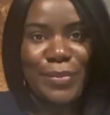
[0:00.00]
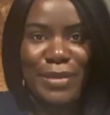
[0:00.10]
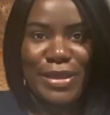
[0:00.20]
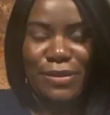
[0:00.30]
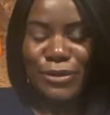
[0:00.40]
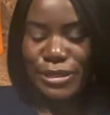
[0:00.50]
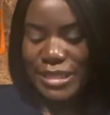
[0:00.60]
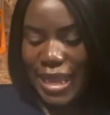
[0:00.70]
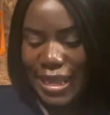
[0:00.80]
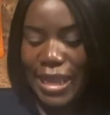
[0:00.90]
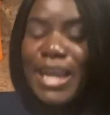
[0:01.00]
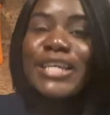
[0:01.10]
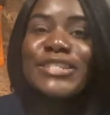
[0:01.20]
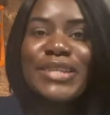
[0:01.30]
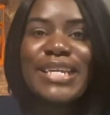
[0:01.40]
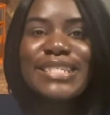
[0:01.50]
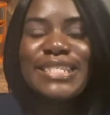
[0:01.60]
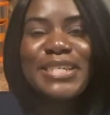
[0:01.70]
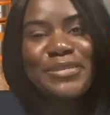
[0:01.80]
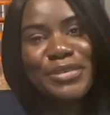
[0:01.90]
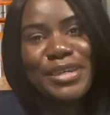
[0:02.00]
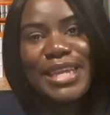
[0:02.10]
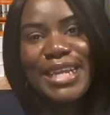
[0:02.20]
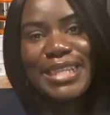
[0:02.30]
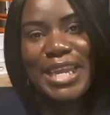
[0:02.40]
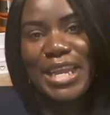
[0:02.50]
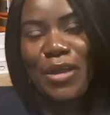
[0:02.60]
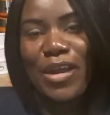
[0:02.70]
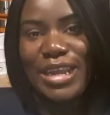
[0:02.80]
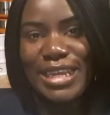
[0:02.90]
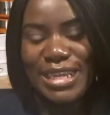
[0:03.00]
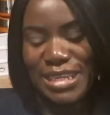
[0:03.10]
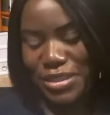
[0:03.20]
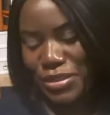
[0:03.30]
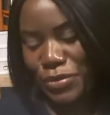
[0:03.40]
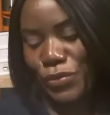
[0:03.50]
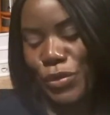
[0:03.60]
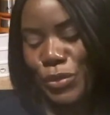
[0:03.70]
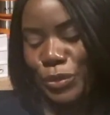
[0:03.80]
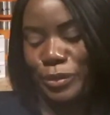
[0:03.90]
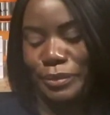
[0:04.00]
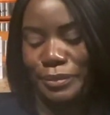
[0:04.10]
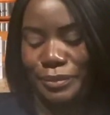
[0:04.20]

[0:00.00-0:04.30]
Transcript: your baby up real tight so they can still feel like they are in the womb.